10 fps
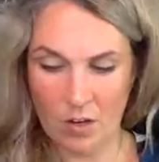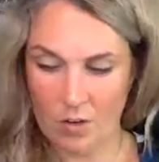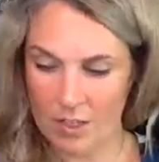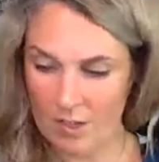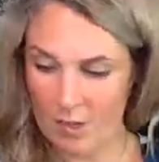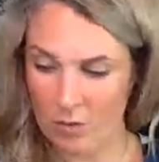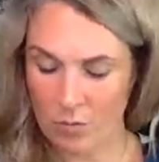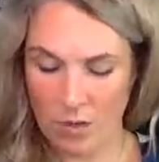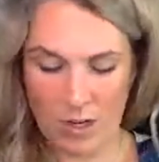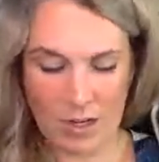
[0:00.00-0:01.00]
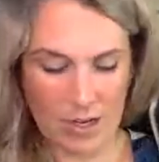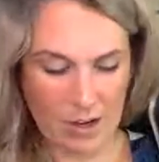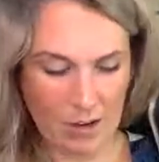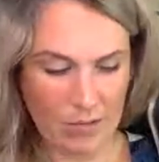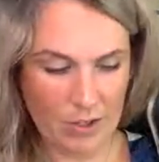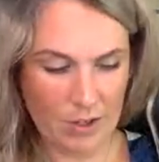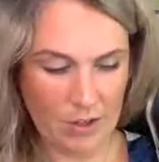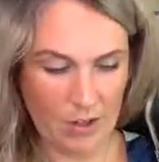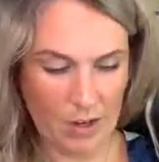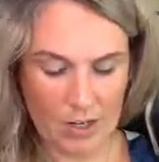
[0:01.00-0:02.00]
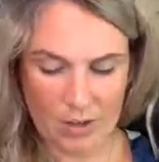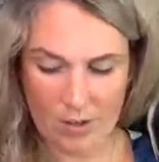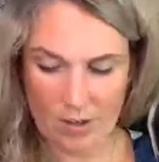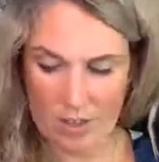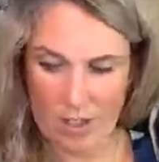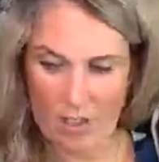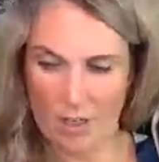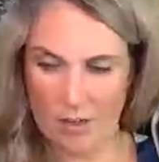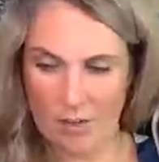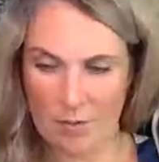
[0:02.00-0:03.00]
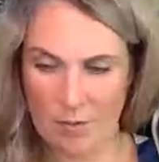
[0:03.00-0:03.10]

Okay, so what I have here, I got the